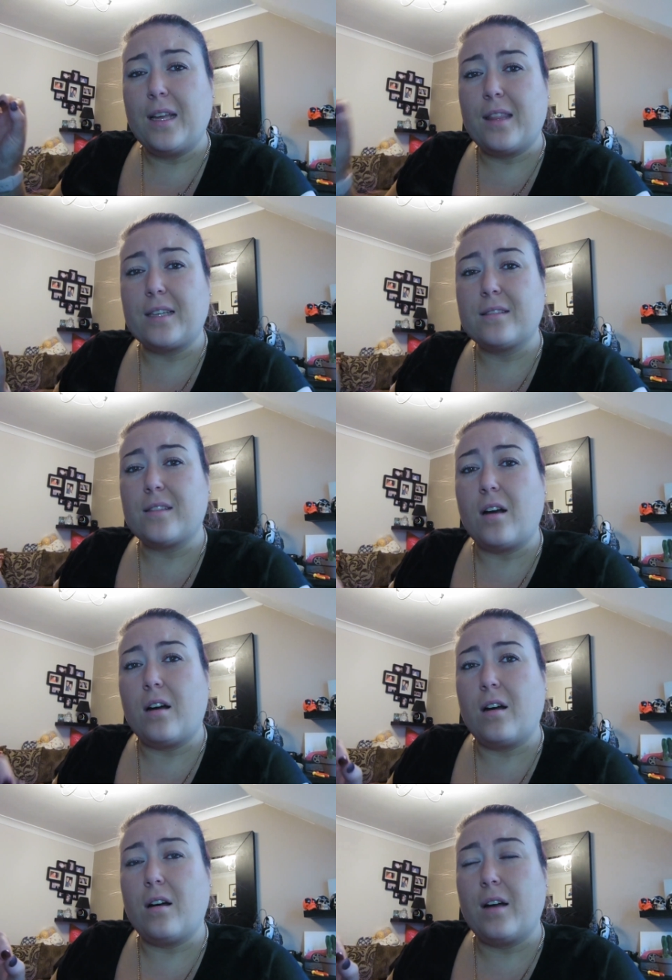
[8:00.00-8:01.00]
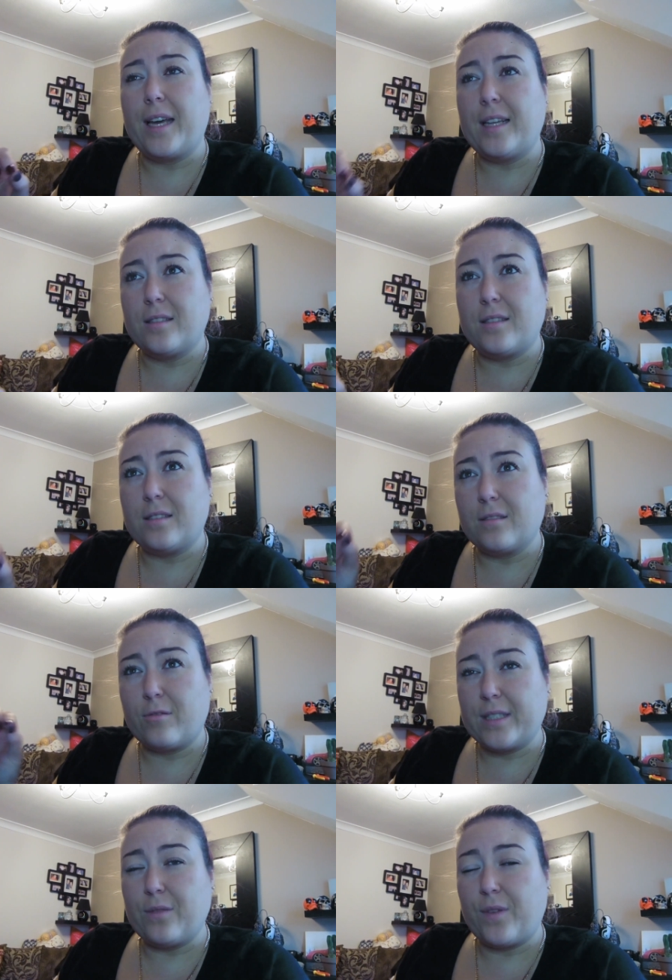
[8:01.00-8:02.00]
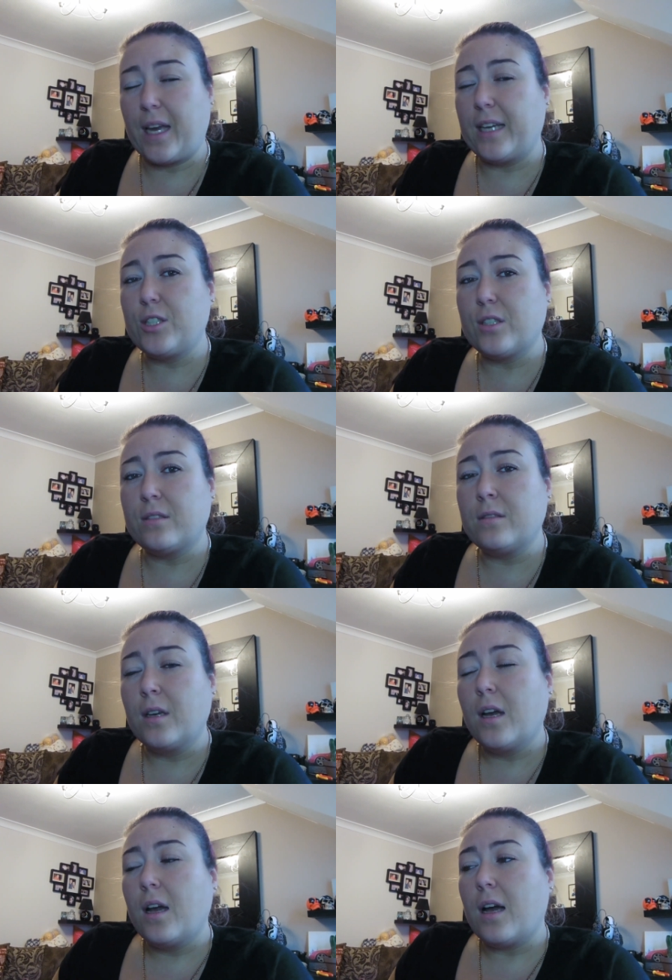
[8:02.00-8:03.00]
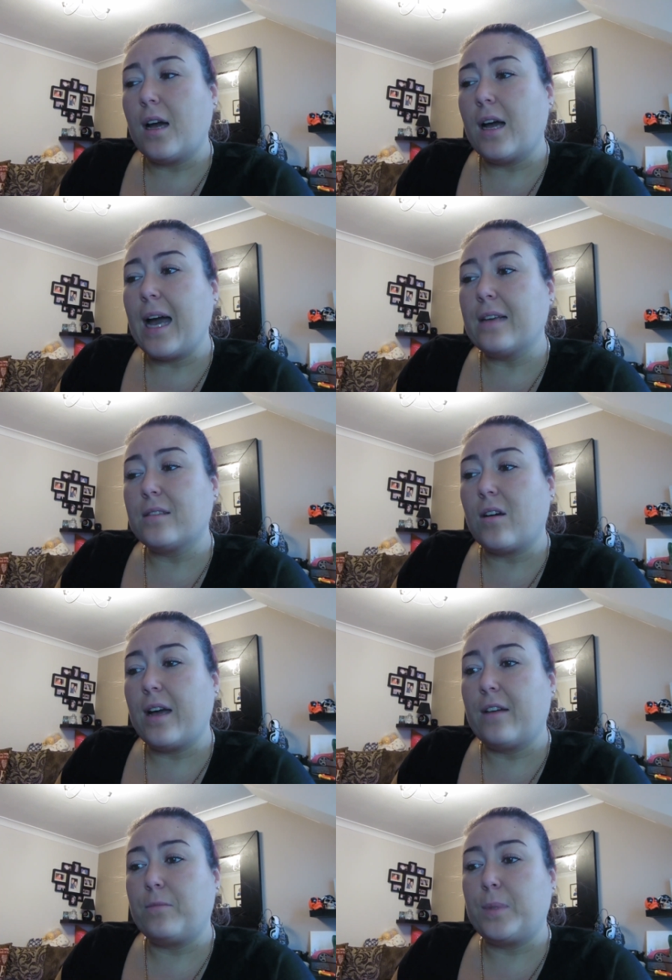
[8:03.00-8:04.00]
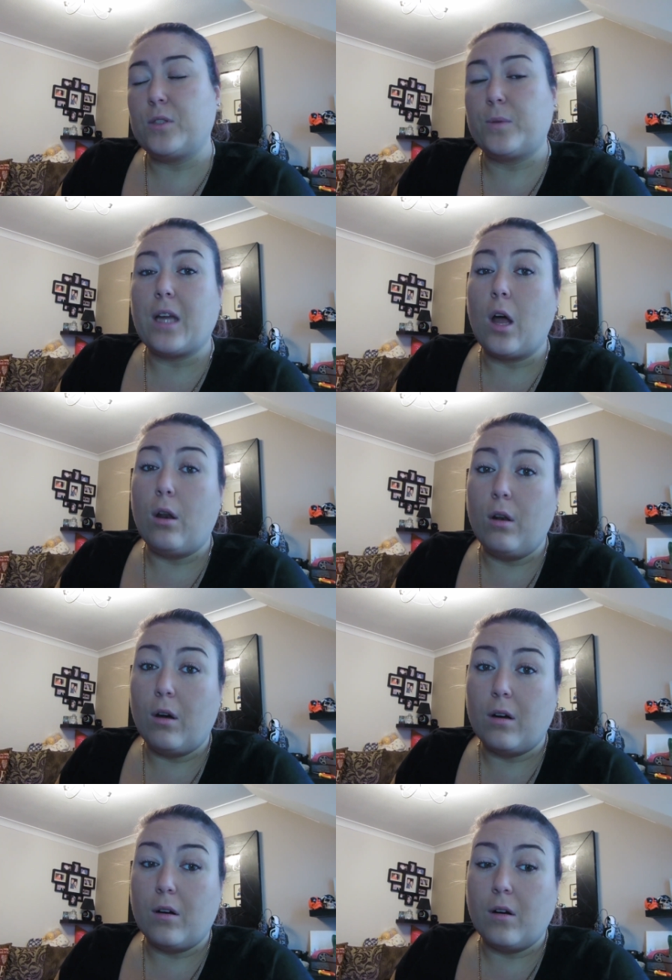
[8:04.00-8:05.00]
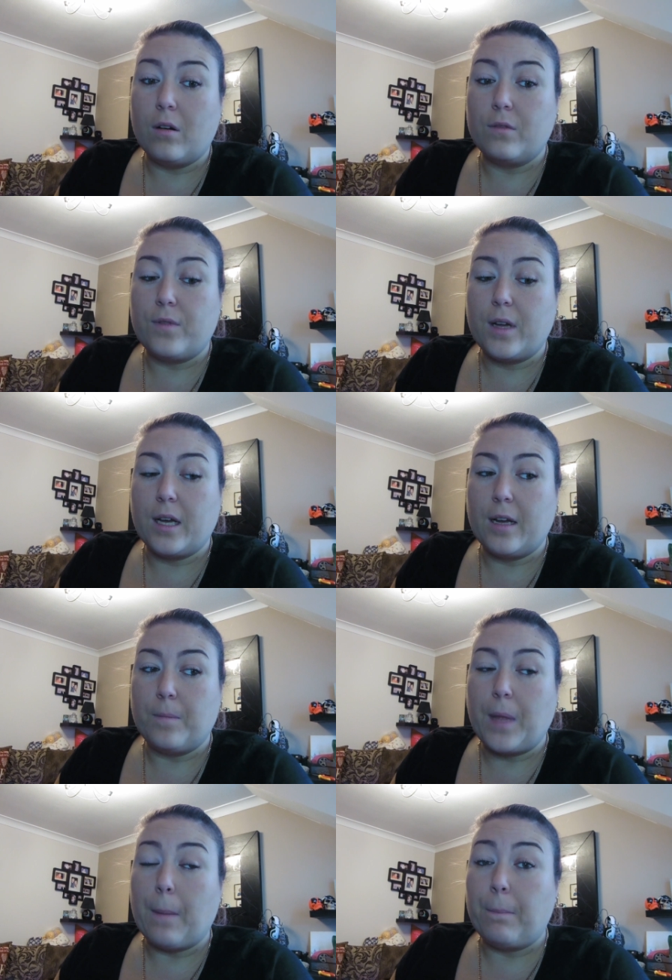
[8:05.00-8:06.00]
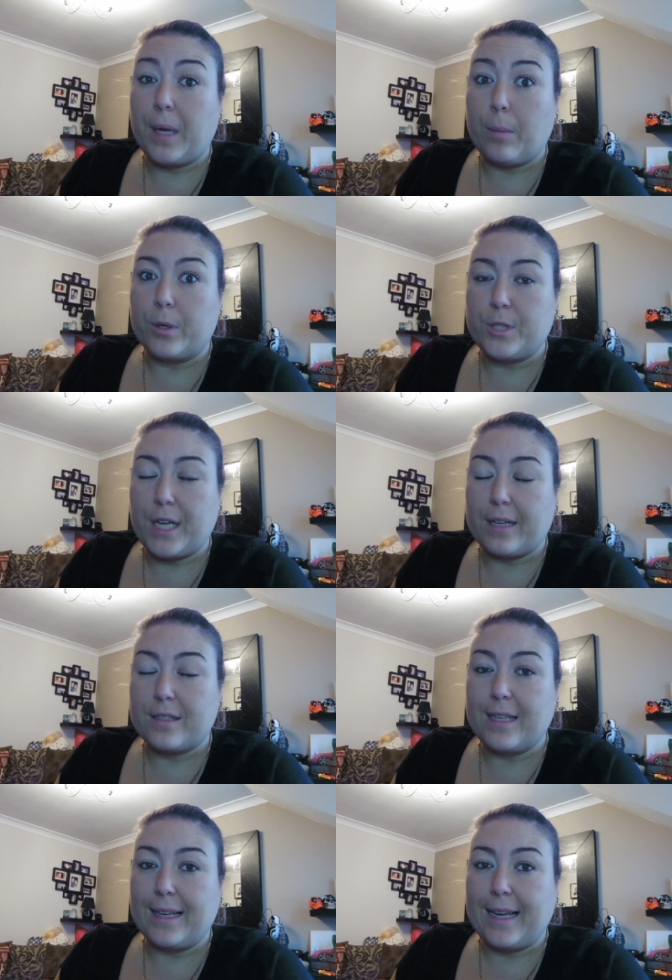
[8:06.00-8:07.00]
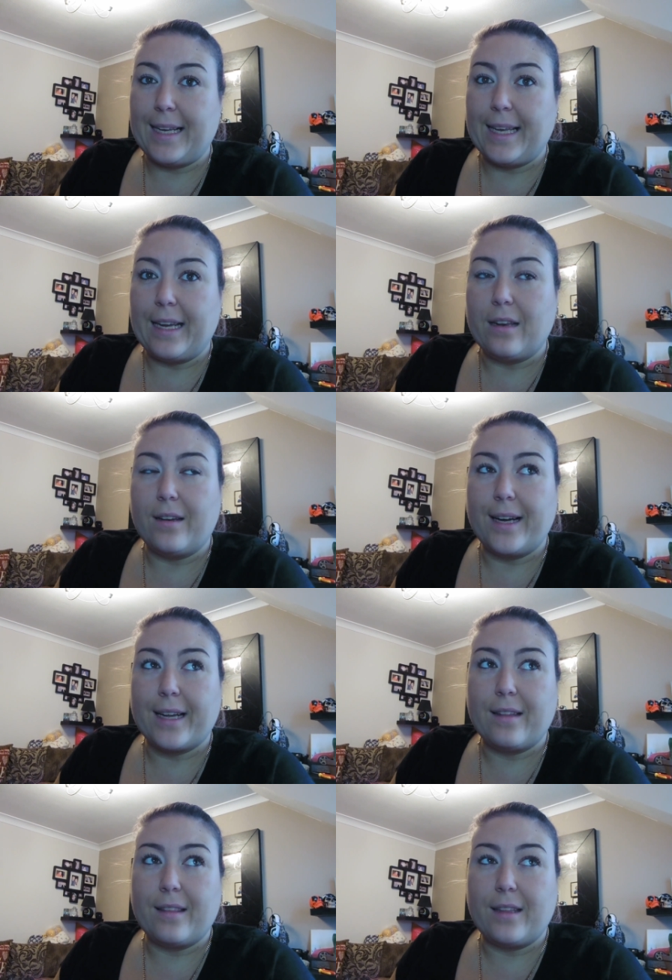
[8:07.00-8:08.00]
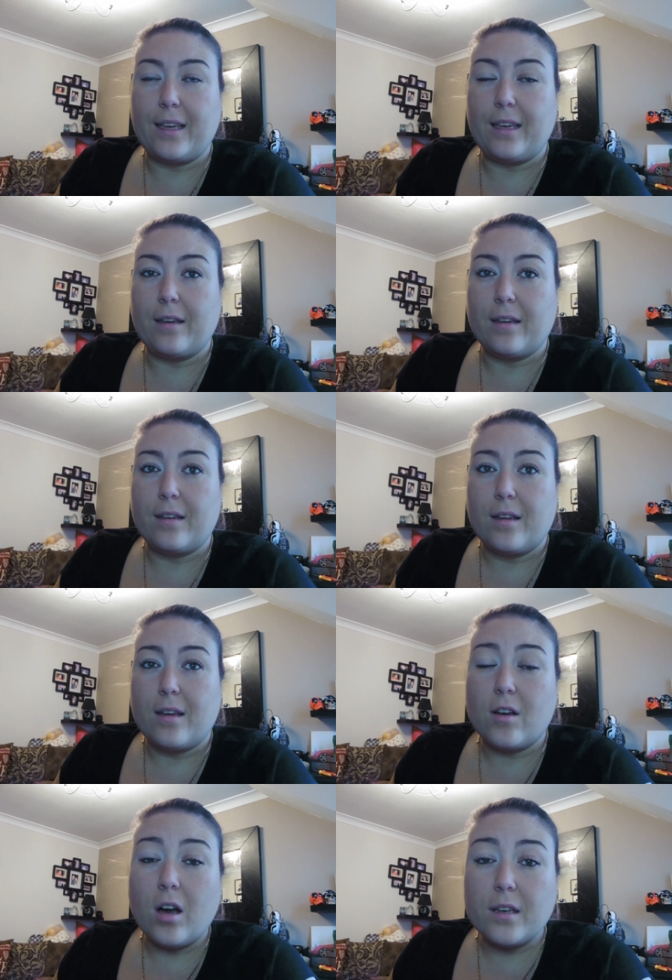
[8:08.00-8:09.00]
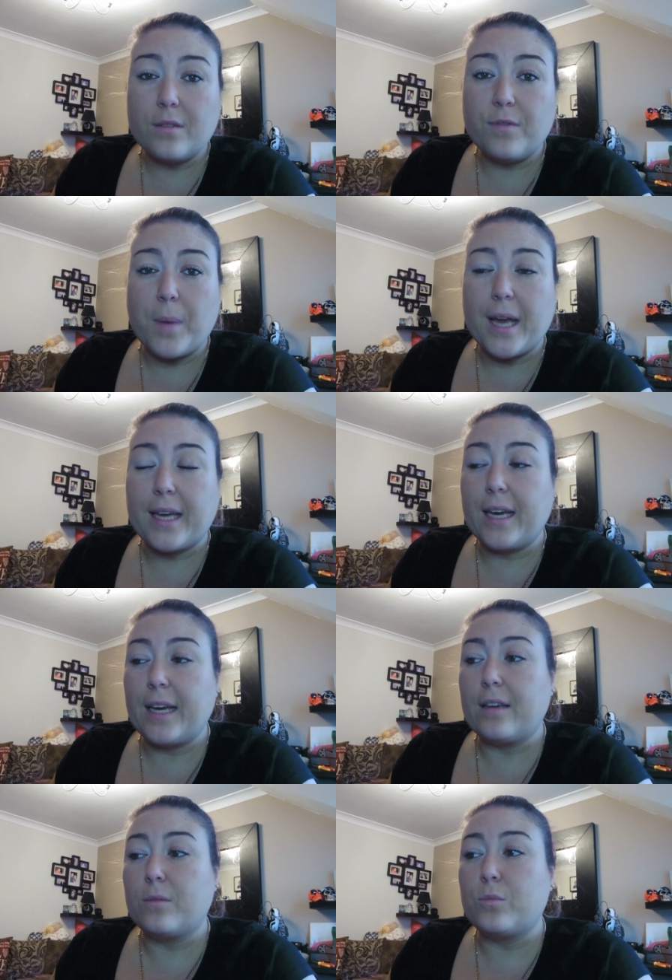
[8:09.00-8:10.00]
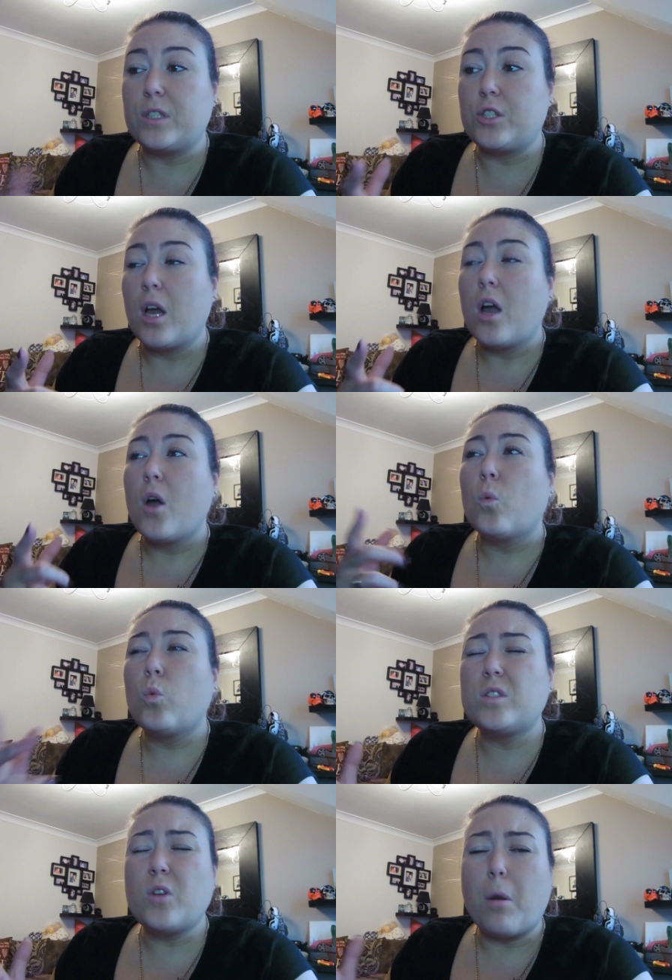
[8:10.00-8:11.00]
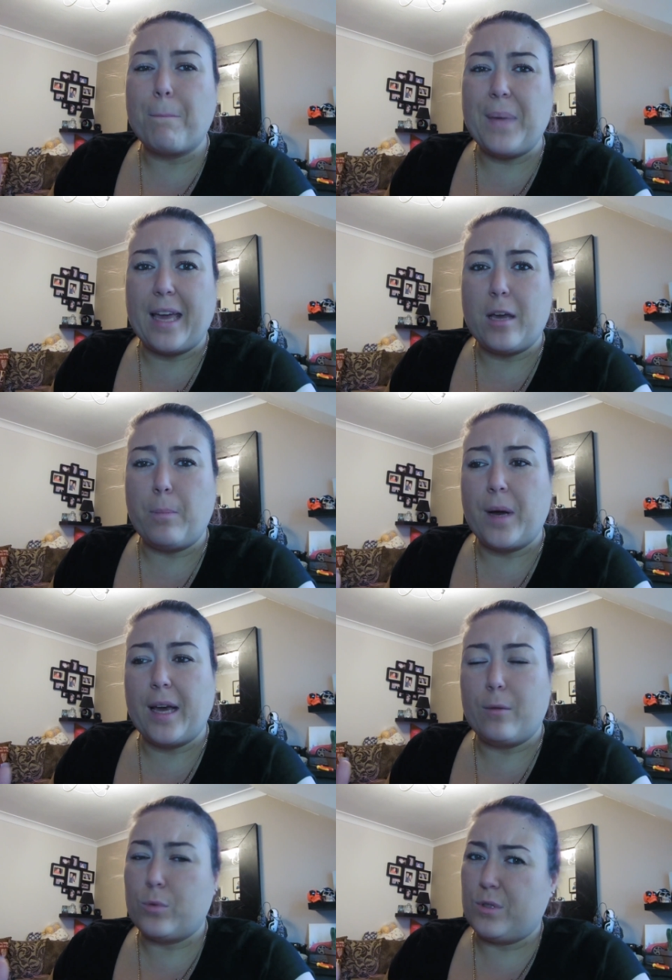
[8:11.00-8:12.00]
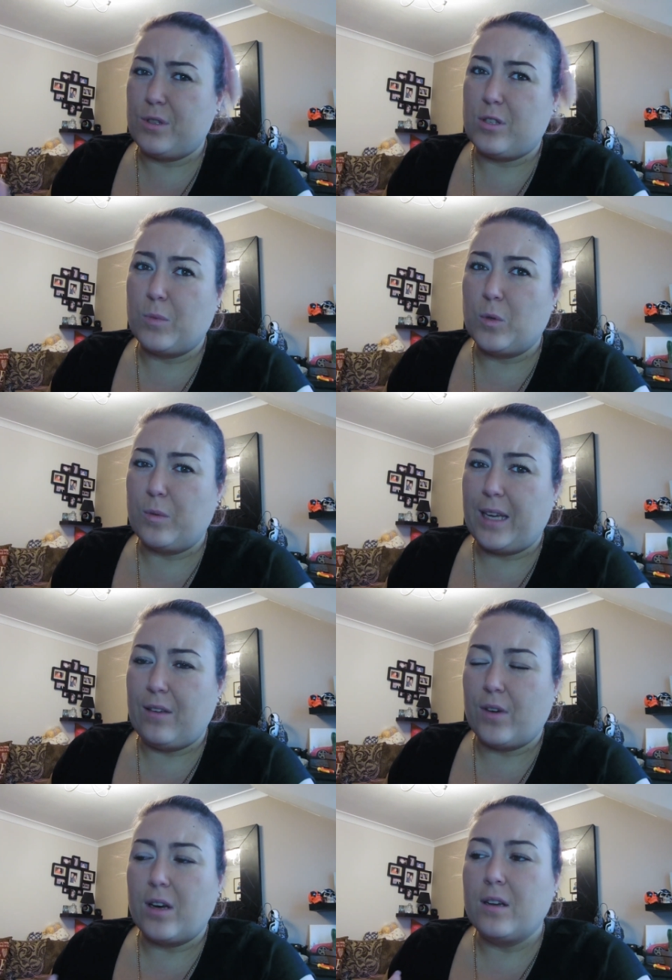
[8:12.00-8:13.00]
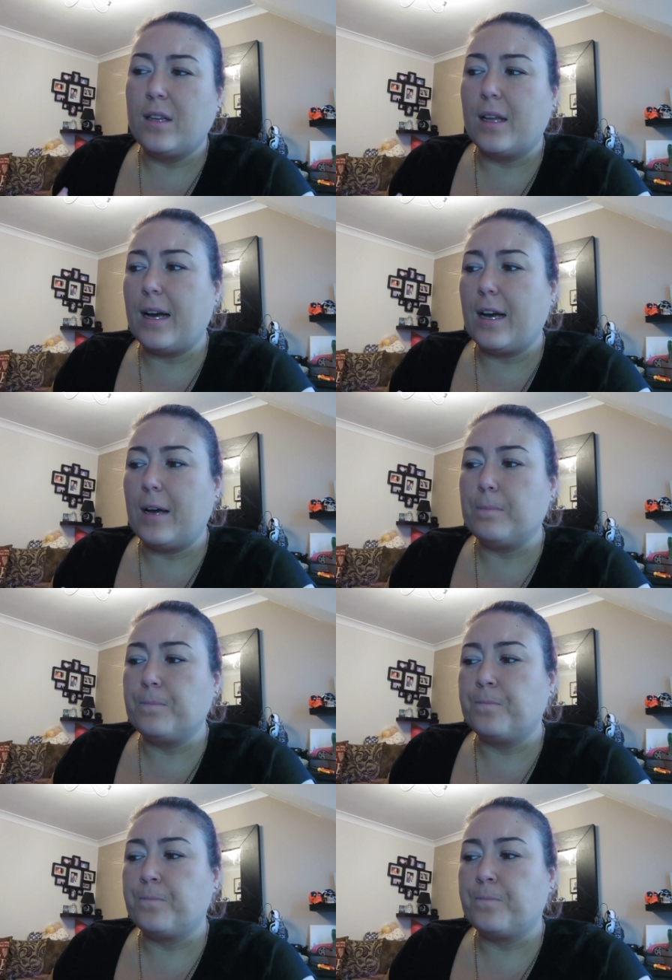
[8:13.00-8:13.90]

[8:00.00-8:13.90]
things that are instant gratification uh, as I have been doing a lot of um, big projects lately like the cardigan for Mikey which was not big but it wasn't small either um,